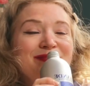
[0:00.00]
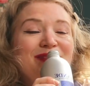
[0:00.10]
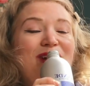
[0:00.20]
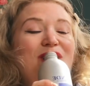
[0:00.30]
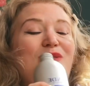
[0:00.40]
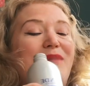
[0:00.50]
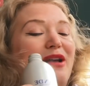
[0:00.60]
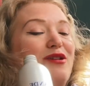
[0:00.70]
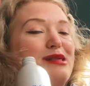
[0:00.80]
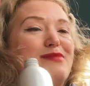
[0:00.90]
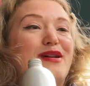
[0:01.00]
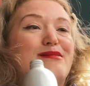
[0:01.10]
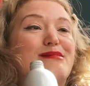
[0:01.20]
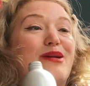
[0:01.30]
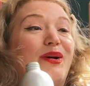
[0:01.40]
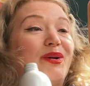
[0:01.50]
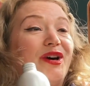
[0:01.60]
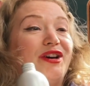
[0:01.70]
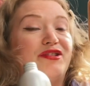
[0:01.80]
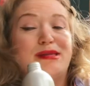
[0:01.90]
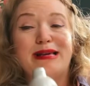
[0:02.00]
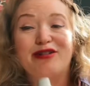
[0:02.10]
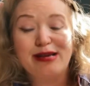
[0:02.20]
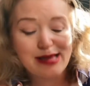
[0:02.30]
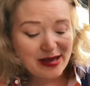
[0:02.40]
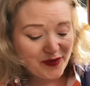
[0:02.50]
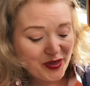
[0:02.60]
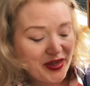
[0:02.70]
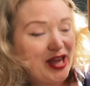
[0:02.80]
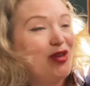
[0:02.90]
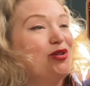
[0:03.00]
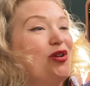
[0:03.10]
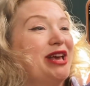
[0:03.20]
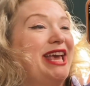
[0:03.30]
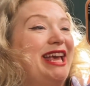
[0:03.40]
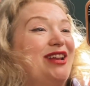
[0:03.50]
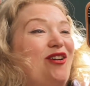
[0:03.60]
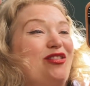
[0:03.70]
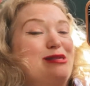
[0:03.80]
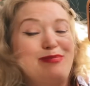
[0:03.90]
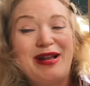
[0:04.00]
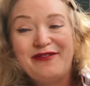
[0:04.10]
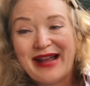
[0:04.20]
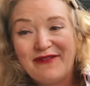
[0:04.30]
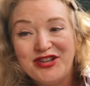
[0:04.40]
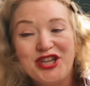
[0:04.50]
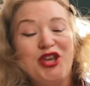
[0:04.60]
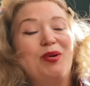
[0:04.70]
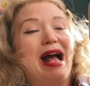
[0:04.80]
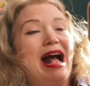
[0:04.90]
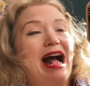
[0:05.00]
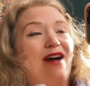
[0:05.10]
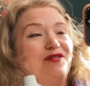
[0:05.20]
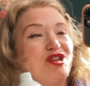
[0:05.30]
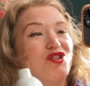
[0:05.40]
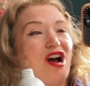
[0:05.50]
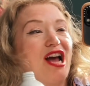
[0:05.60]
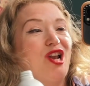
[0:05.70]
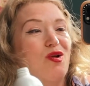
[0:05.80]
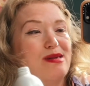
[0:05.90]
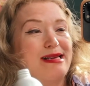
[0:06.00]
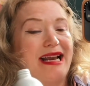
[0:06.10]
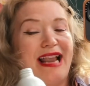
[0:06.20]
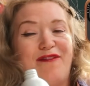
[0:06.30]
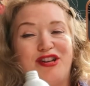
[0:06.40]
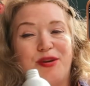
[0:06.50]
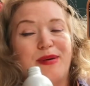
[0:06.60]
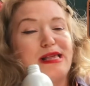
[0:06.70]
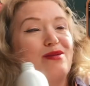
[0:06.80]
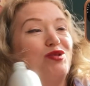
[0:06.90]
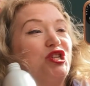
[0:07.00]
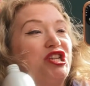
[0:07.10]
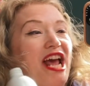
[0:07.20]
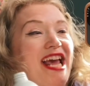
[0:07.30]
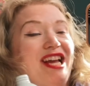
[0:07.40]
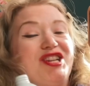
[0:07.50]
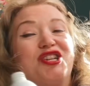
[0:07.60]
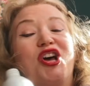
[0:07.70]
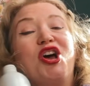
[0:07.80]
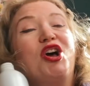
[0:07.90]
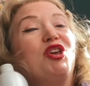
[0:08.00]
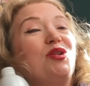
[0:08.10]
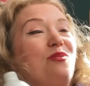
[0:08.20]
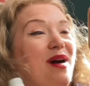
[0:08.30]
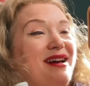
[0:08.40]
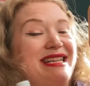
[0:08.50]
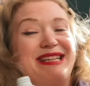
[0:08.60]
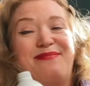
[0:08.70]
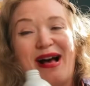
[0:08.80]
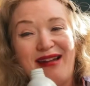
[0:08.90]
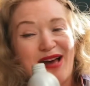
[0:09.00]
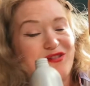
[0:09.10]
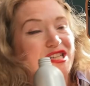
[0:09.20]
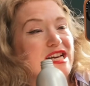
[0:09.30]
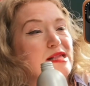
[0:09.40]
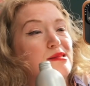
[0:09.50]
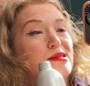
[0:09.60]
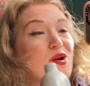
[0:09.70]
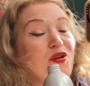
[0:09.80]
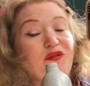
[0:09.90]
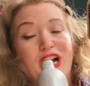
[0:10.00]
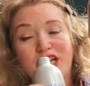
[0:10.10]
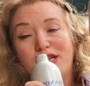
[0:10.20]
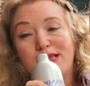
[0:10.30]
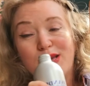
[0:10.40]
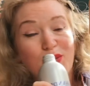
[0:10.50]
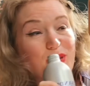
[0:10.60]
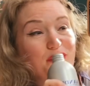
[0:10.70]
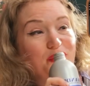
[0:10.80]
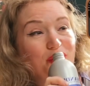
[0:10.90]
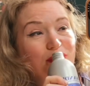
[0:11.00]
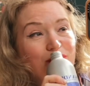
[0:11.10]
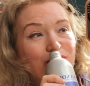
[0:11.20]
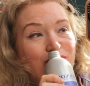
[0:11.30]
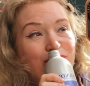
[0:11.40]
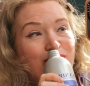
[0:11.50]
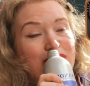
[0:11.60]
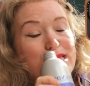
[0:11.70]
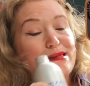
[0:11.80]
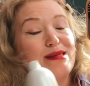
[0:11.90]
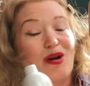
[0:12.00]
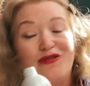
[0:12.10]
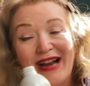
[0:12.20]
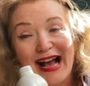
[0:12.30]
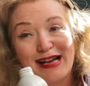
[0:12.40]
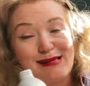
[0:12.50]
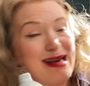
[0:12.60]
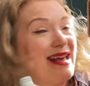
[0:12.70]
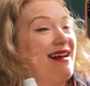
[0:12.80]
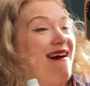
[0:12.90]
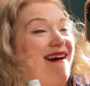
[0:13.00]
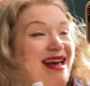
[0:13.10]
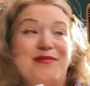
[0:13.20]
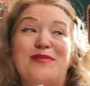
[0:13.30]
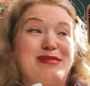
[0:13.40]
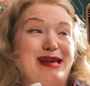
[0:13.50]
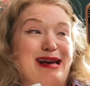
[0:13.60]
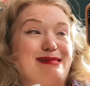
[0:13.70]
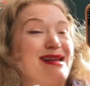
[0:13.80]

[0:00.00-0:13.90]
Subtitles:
Oh my God, it smells so good. Seriously, if you think you're not keen on the smell of lavender, you have to try L'Occitane Lavender because it will change your mind about lavender. It's so fresh. It's so beautiful. So relaxing. I am obsessed.